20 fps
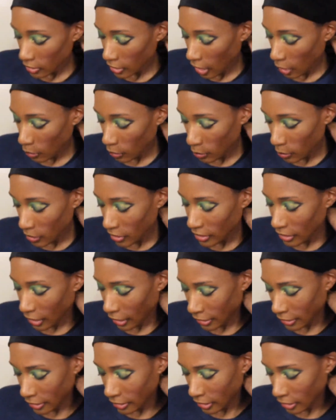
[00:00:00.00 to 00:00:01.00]
that would be
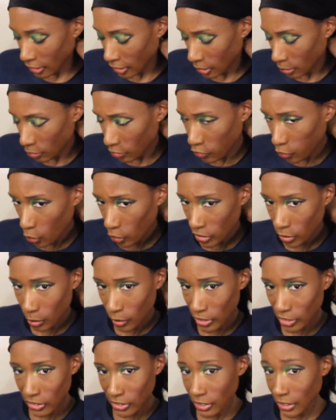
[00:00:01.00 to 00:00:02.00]
like um, four
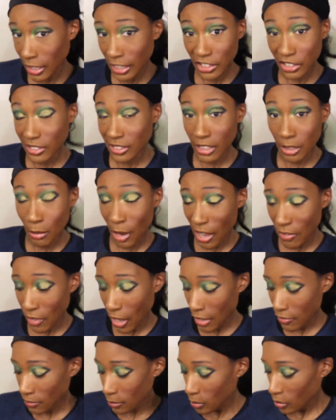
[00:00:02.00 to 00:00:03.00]
sponges and I just did by
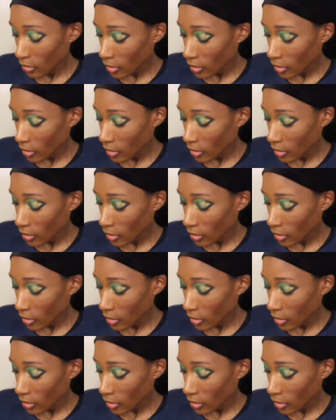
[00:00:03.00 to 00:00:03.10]
five.